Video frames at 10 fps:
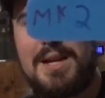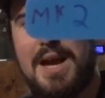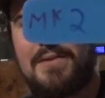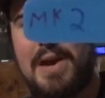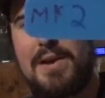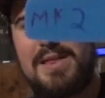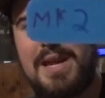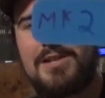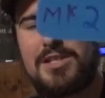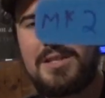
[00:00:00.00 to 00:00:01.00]
I rounded the
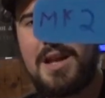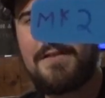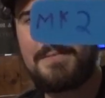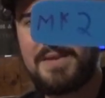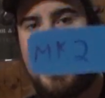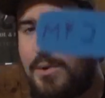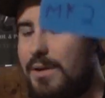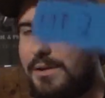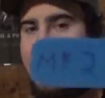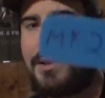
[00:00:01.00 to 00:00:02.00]
edges off, but they were
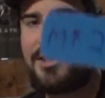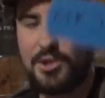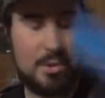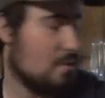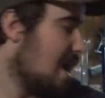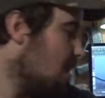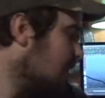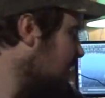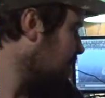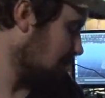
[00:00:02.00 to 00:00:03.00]
a little too
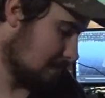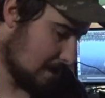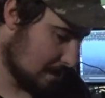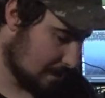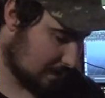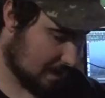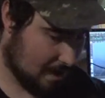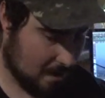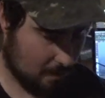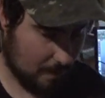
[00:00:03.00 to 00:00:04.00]
rounded.
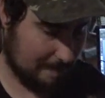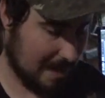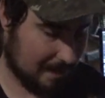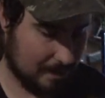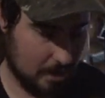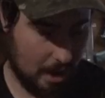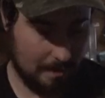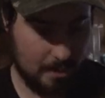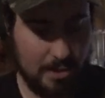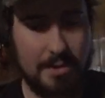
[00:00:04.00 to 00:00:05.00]
So went back to the
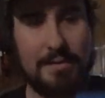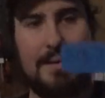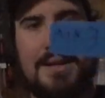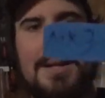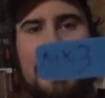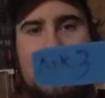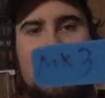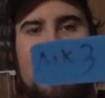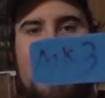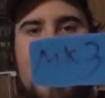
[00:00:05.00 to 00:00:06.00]
drawing board and
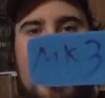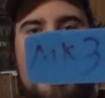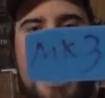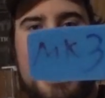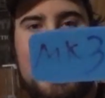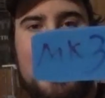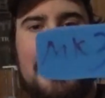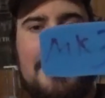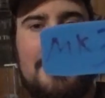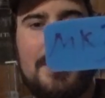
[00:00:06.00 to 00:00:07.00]
brought it back
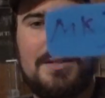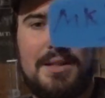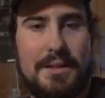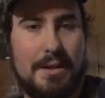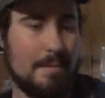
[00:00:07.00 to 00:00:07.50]
in just a little